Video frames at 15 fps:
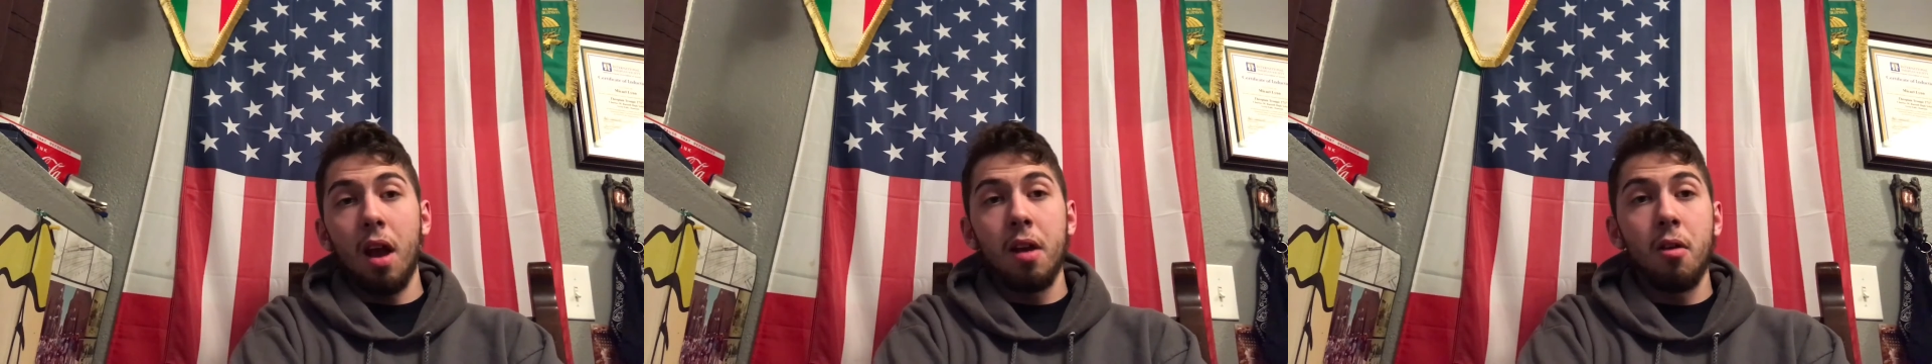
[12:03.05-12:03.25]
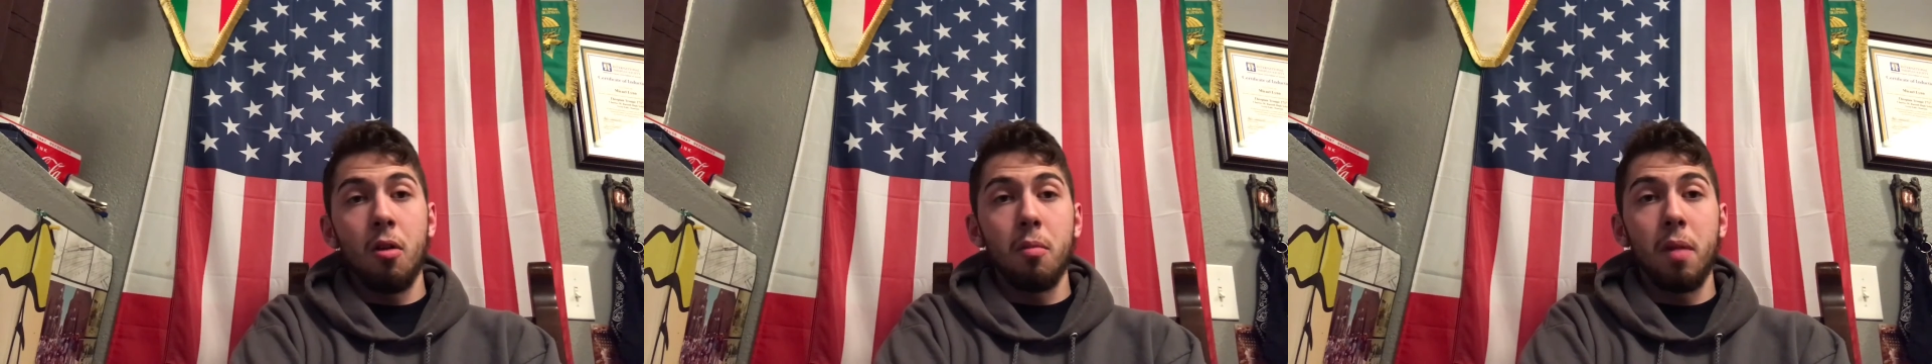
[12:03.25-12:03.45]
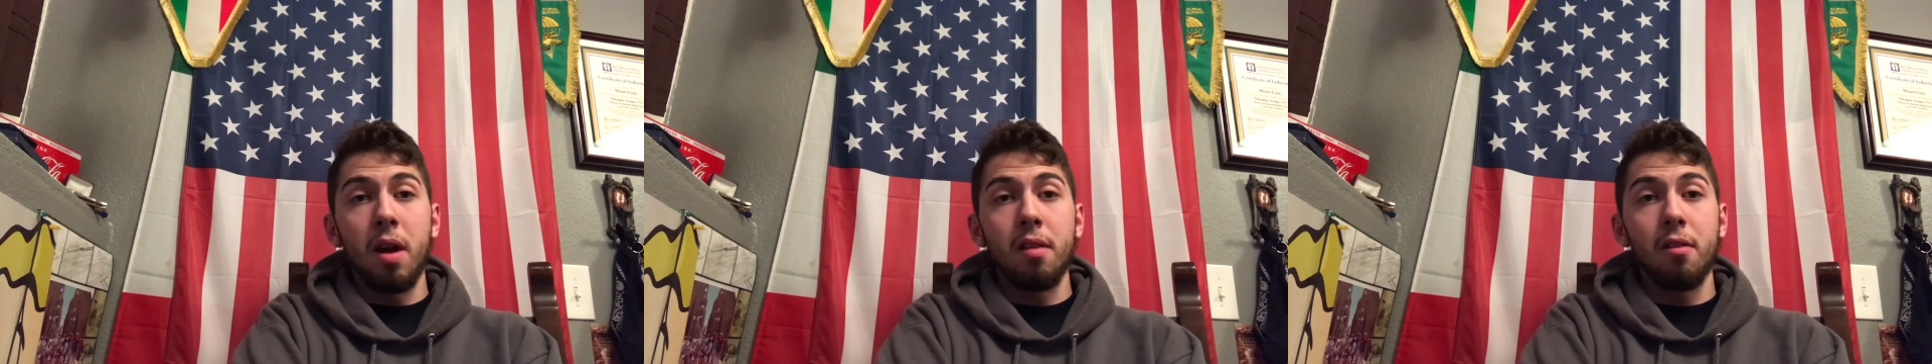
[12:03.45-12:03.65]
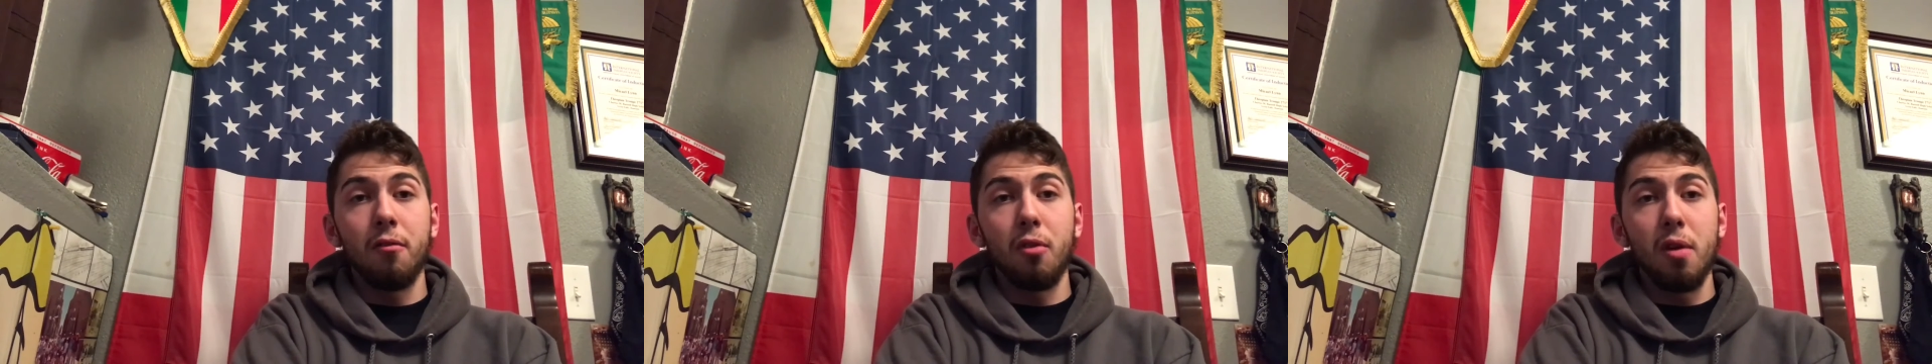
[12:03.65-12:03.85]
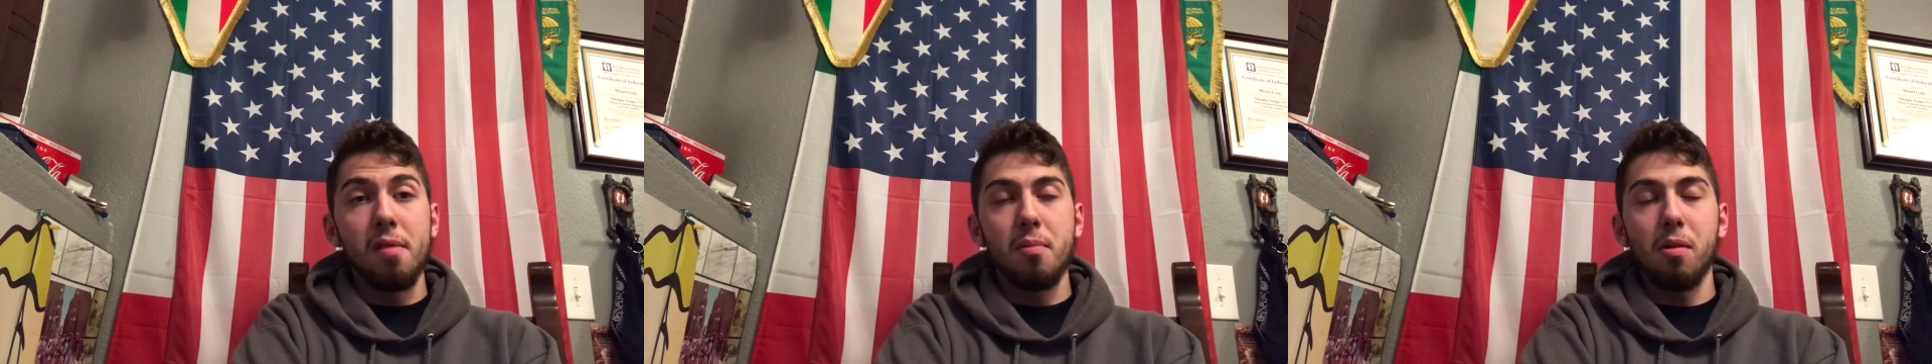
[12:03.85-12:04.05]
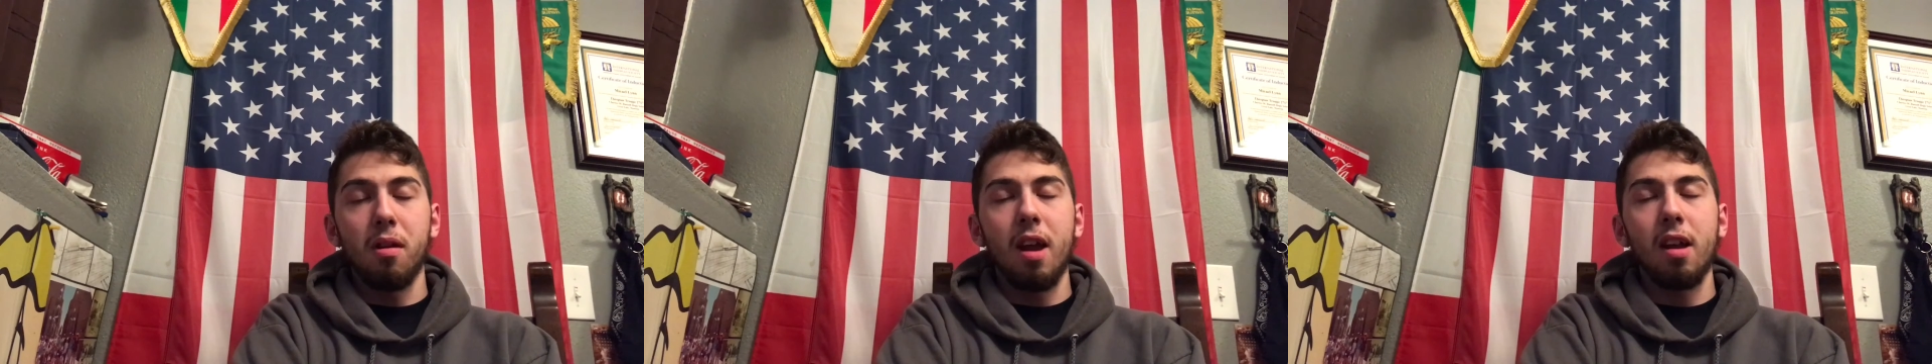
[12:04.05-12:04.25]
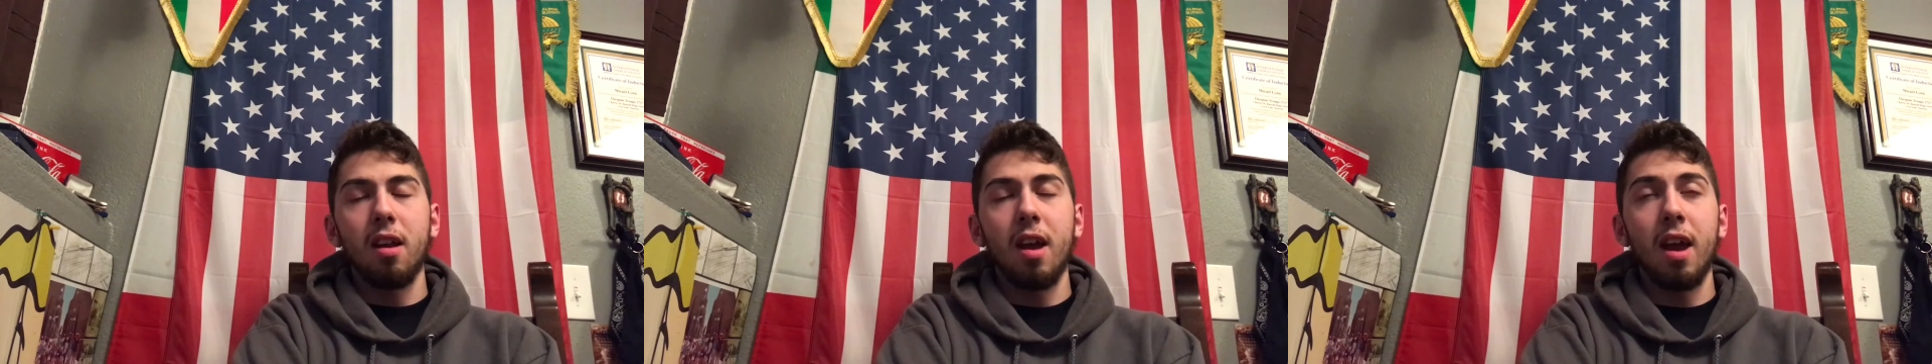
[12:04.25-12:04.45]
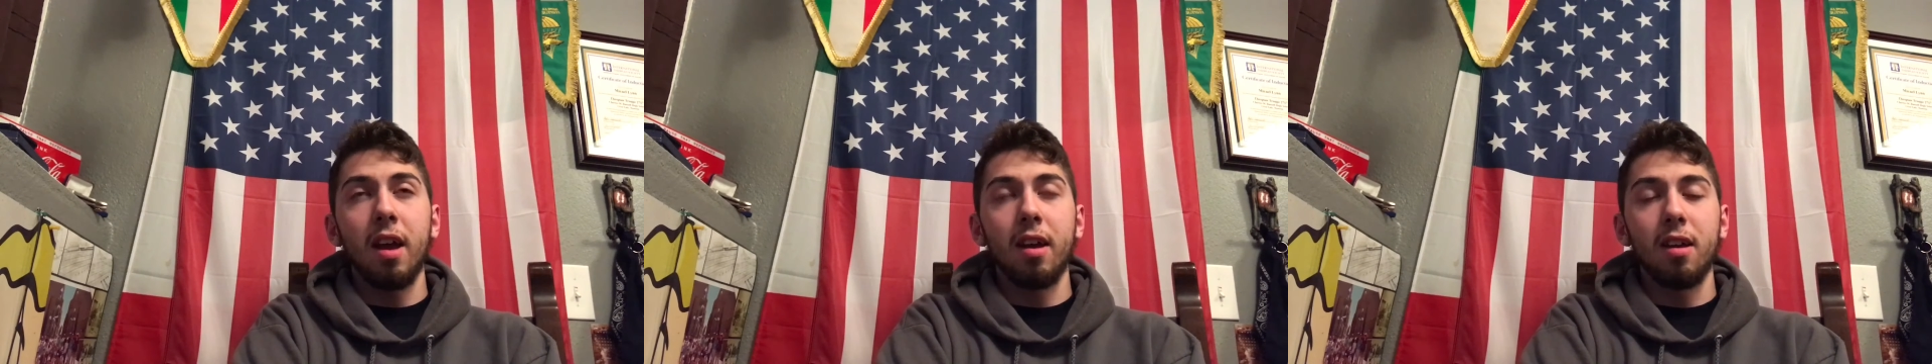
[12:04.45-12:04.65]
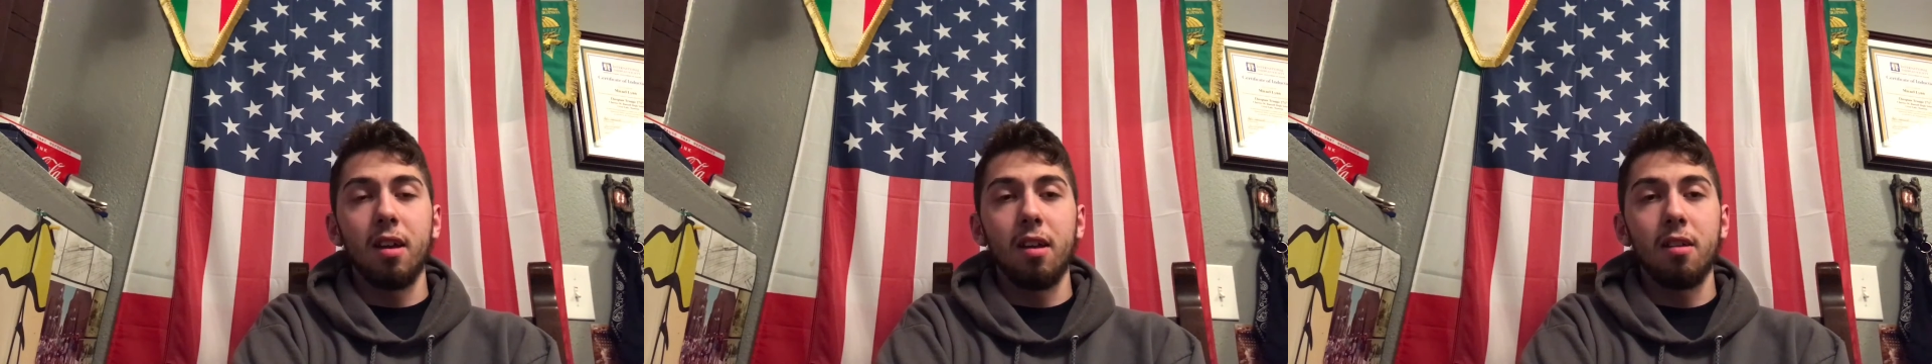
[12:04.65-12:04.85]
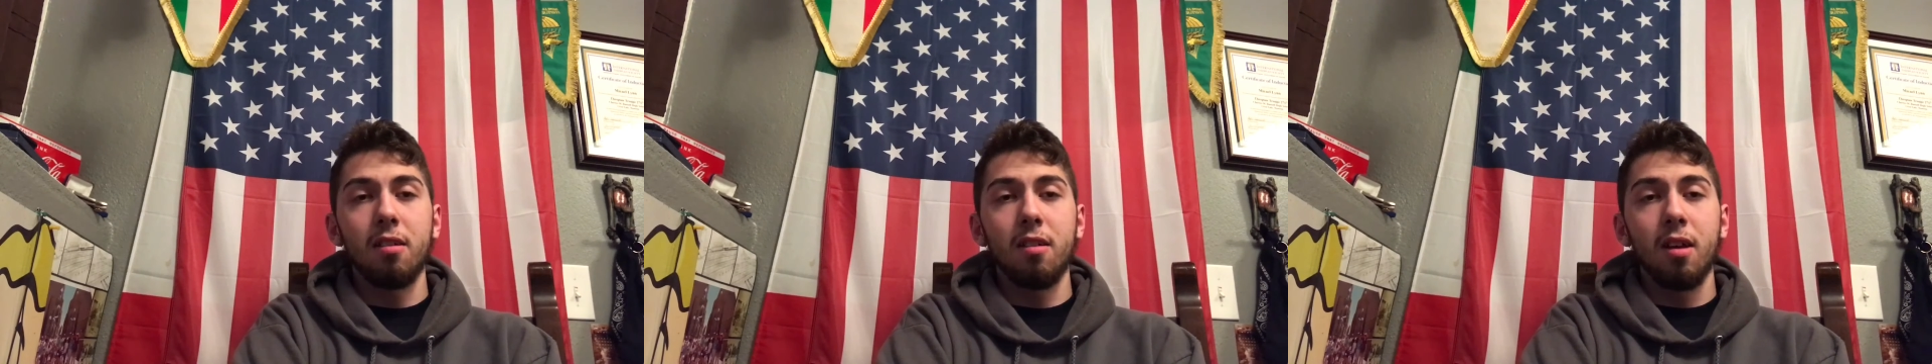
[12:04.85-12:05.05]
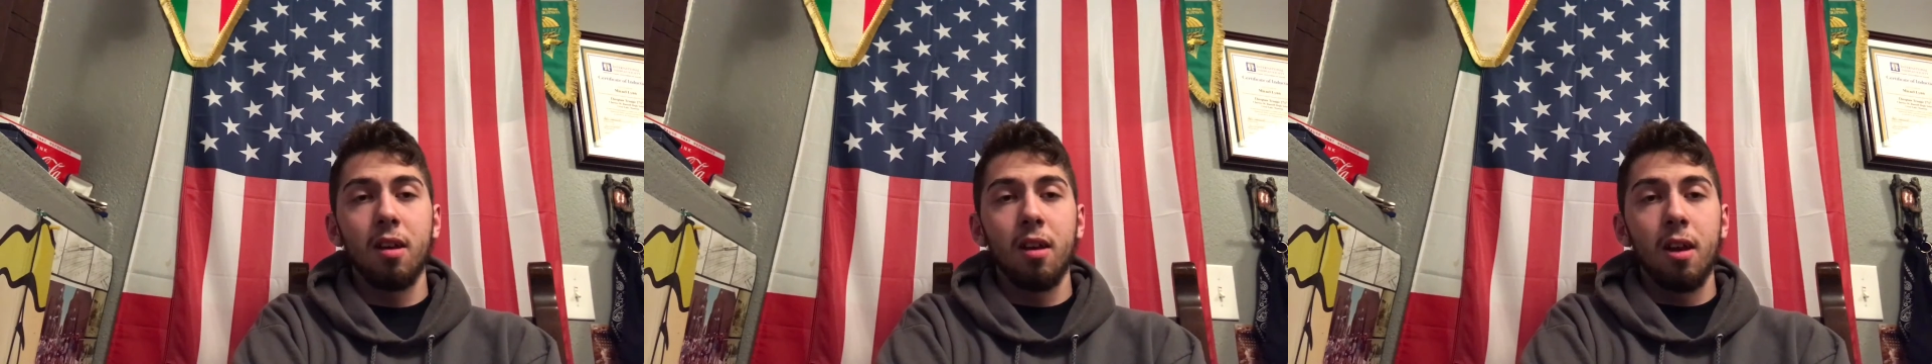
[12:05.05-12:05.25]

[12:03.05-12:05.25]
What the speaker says: I don't mind the voice protagonist.